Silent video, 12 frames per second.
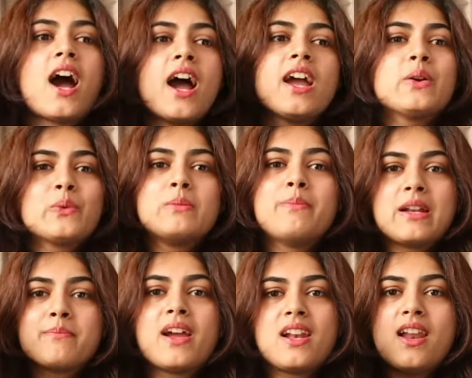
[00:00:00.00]
I will
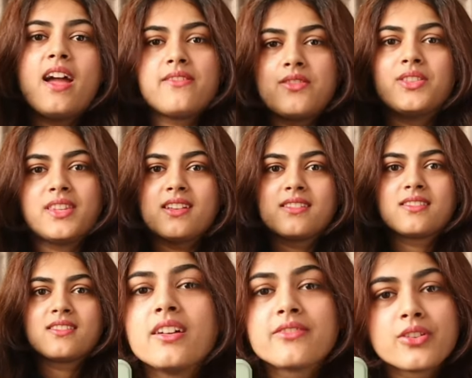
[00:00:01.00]
bet my life on
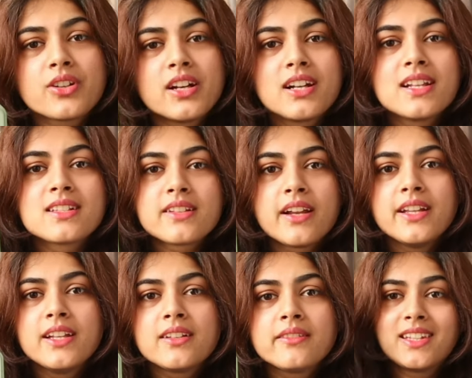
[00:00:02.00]
this. If you're currently
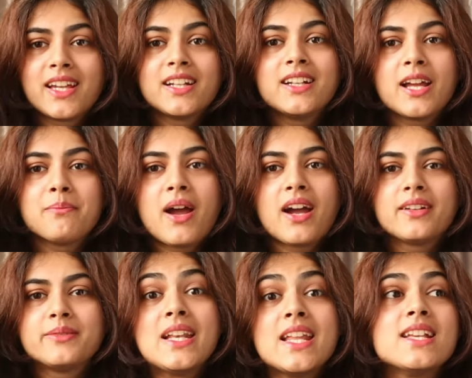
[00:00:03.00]
studying, get an
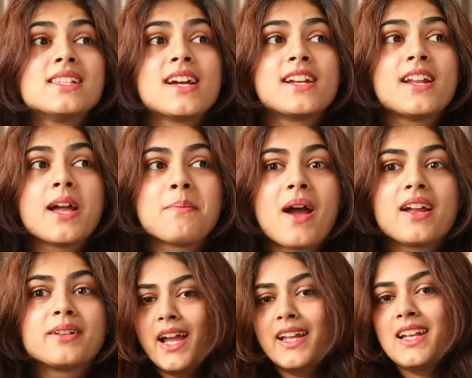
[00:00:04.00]
iPad. Please get an
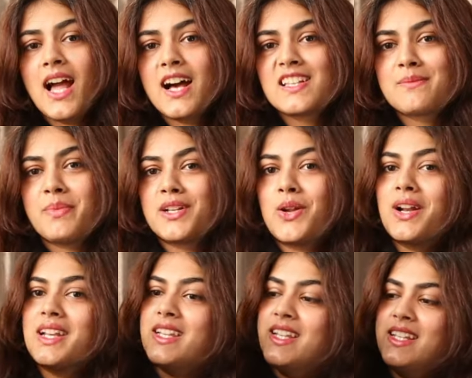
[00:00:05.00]
iPad. And last but
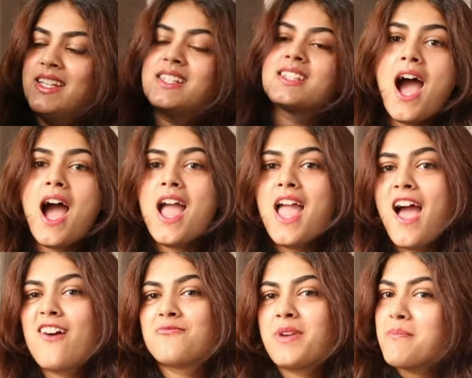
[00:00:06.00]
not least, I
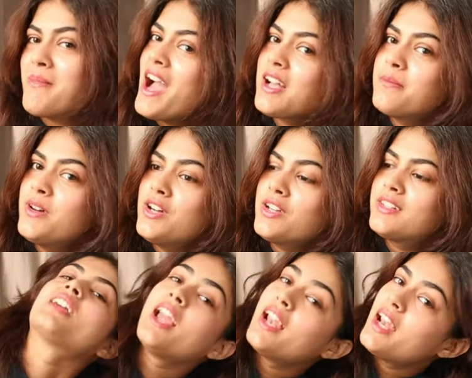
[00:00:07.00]
have my MacBook. I